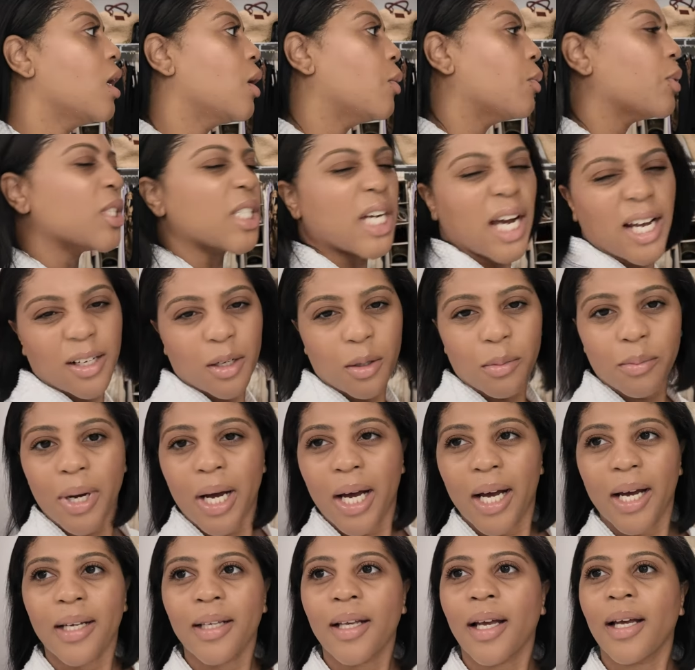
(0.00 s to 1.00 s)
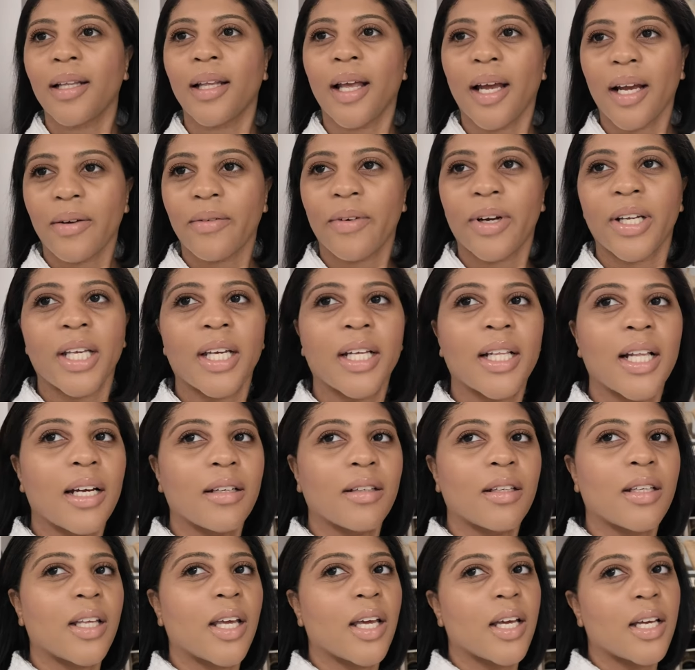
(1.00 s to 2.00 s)
which I don't mind. I like rainy,
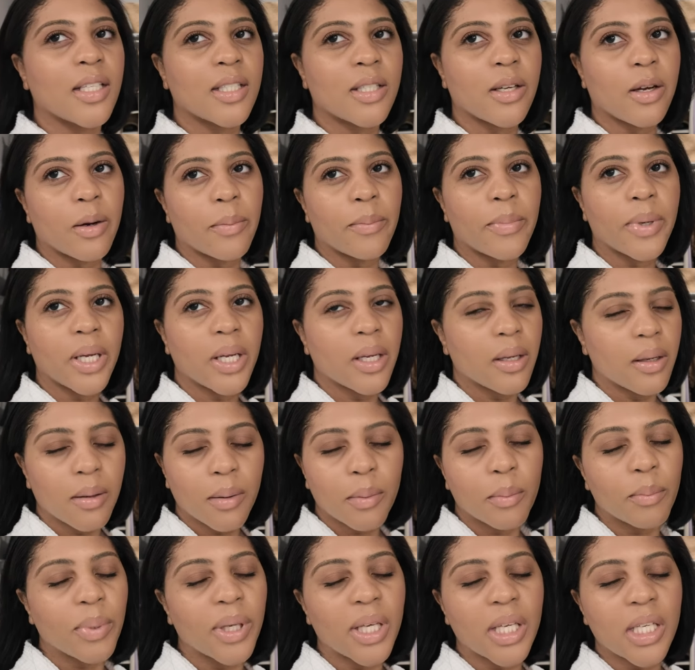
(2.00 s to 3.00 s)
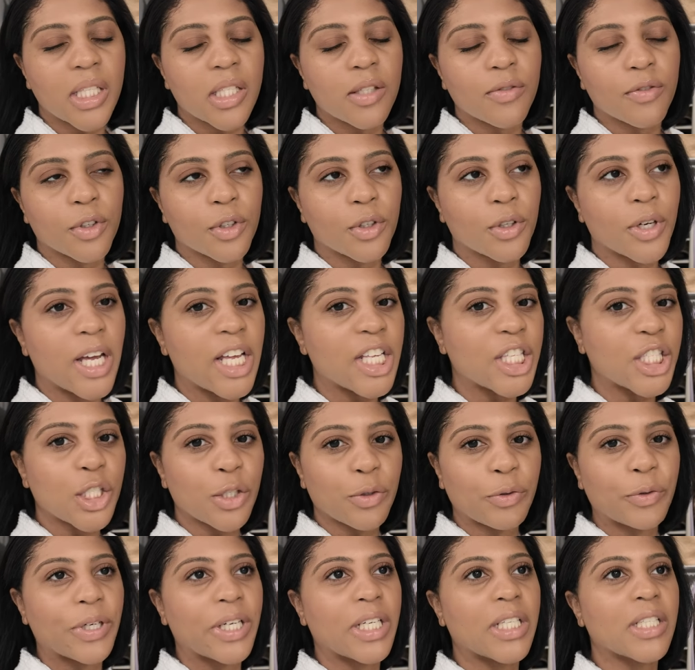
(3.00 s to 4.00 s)
cloudy days. They're a bit peaceful and
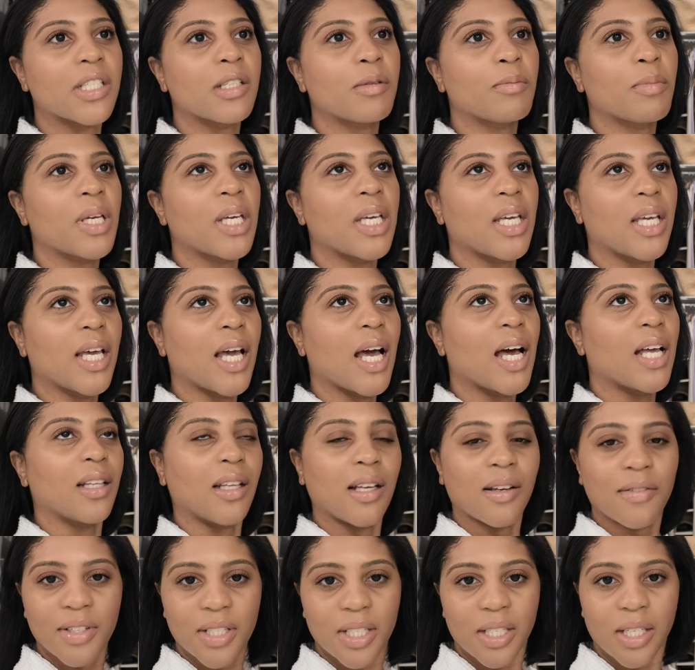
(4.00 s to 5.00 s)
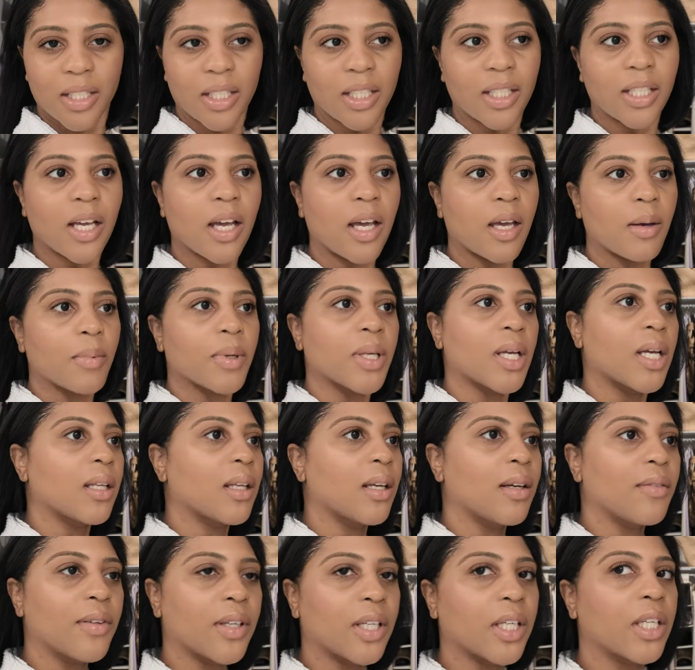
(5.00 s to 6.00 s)
serene to me. I love a sunny day, but I
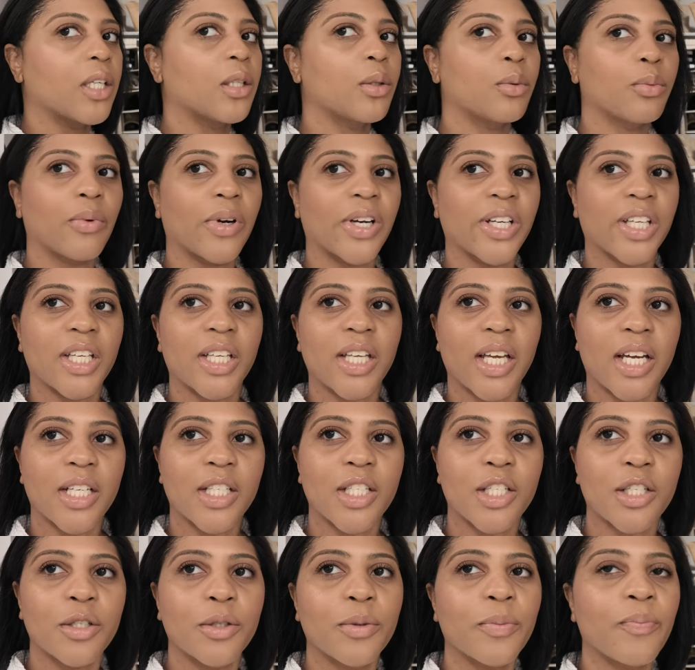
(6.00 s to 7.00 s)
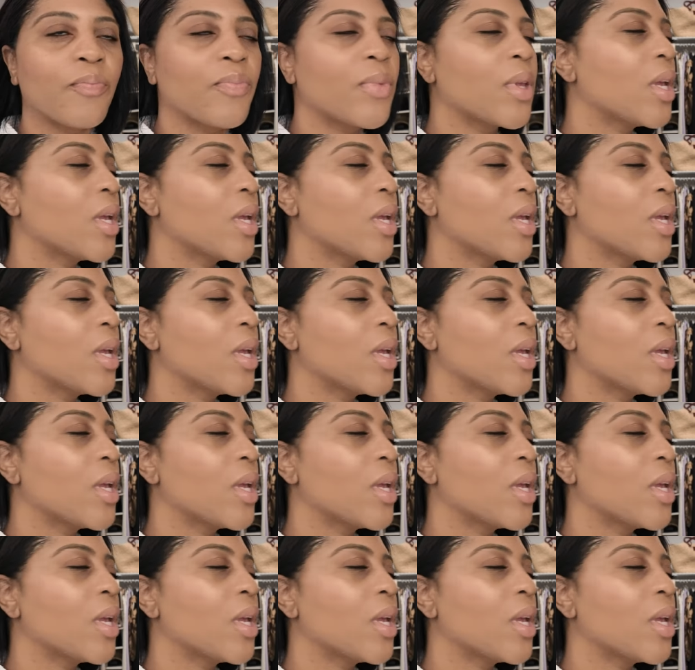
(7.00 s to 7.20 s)
love a good rainy day too.